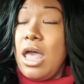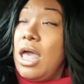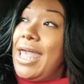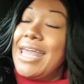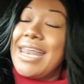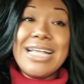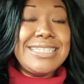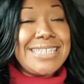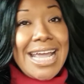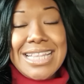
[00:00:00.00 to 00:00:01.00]
And I
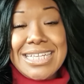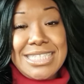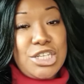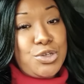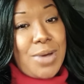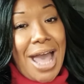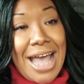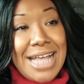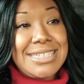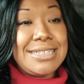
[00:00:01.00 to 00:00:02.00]
say this to you
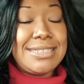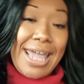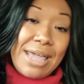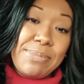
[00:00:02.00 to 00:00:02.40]
guys today